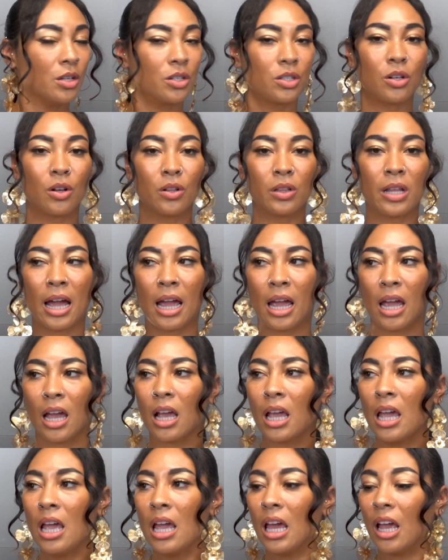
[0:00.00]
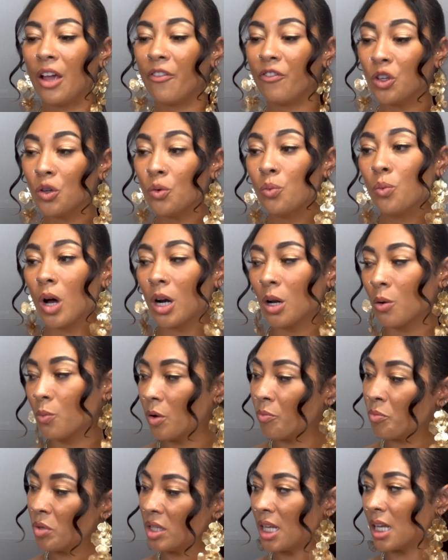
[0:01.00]
So like if you want a
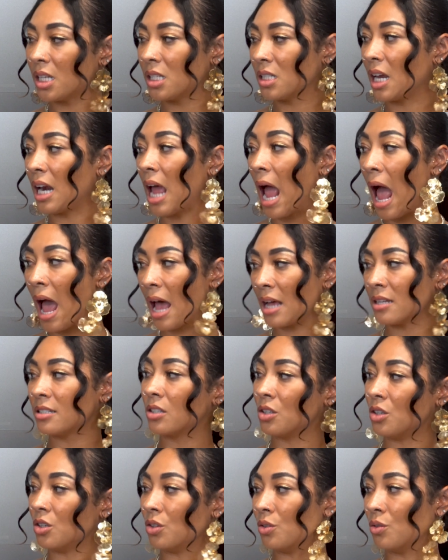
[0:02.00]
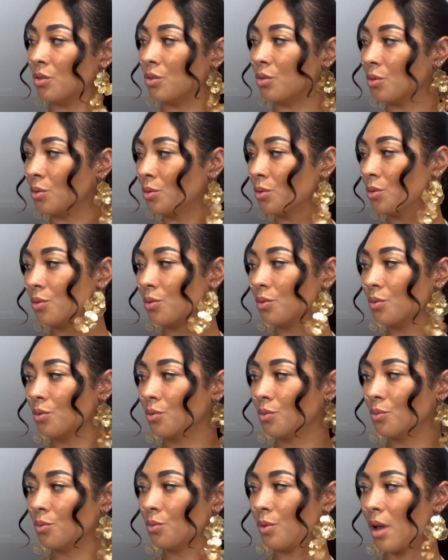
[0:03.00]
woman that's gonna ask you
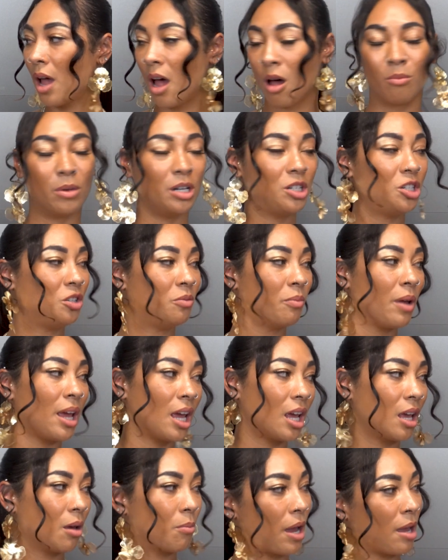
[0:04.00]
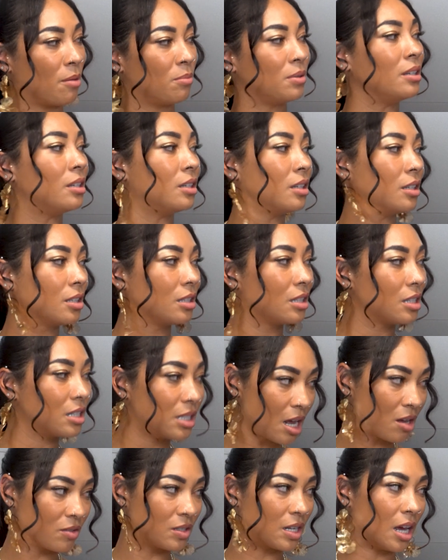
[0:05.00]
how much you make, it might be the
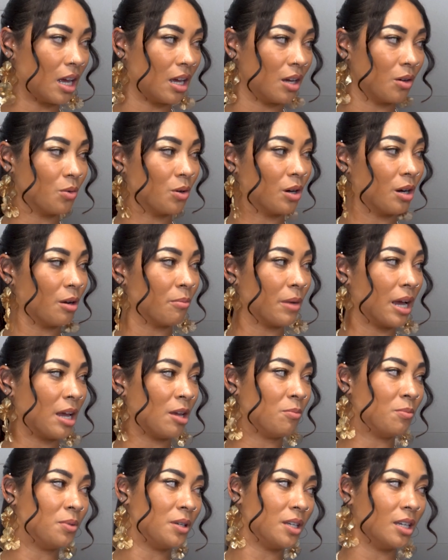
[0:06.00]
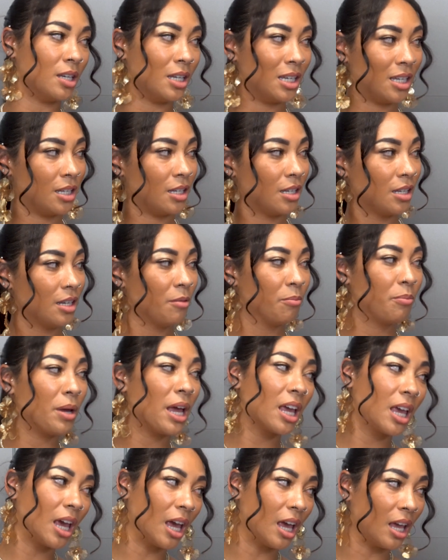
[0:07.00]
South Side or it might be
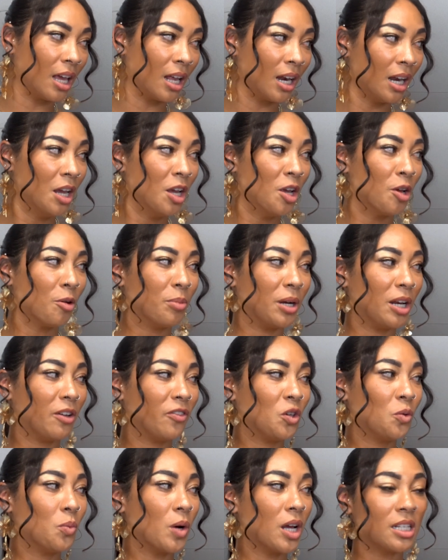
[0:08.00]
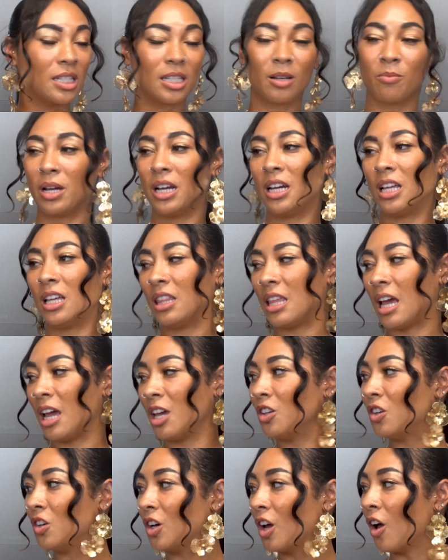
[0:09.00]
Bankhead. But if you want somebody
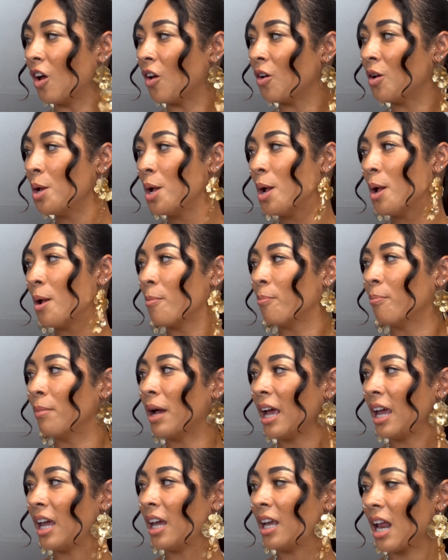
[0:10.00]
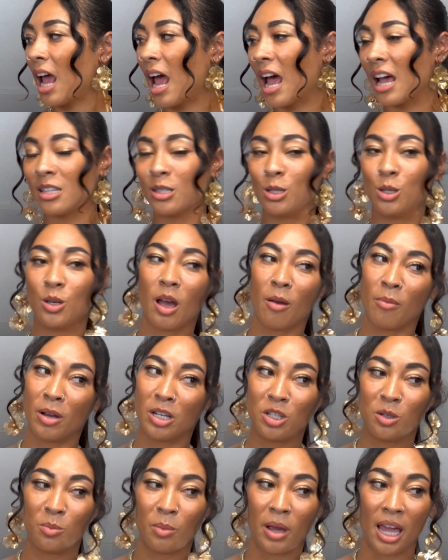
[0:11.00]
that, you know, might ask you how
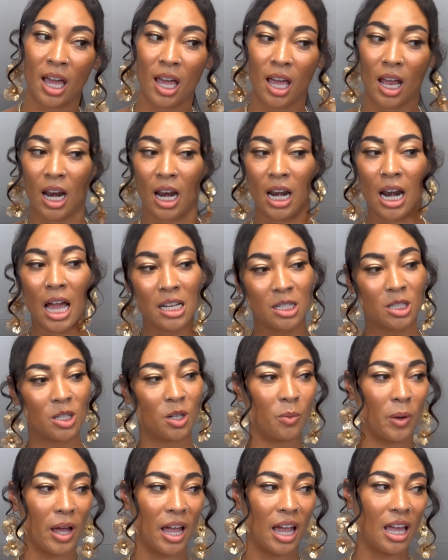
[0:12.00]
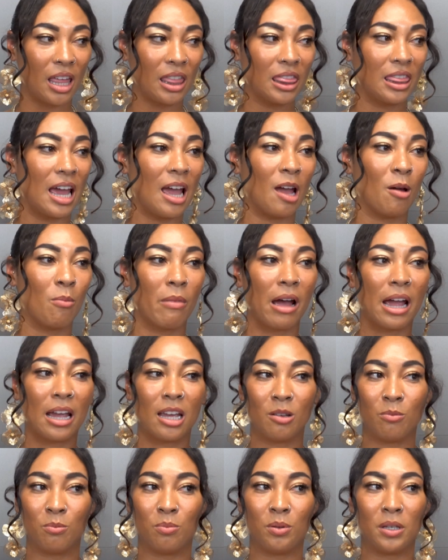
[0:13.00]
much you make in a nicer way, that
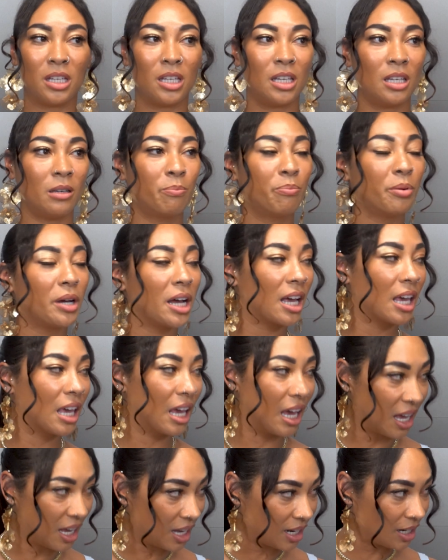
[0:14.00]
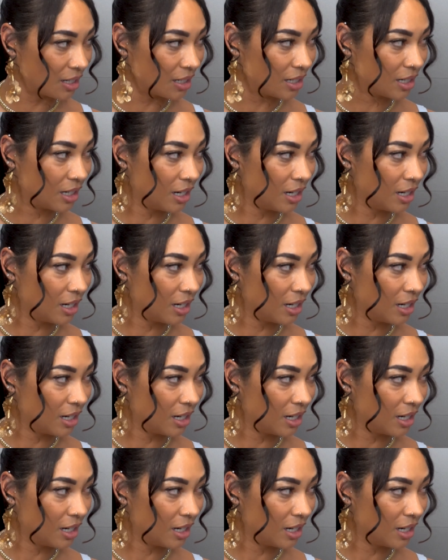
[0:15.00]
might be Buckhead.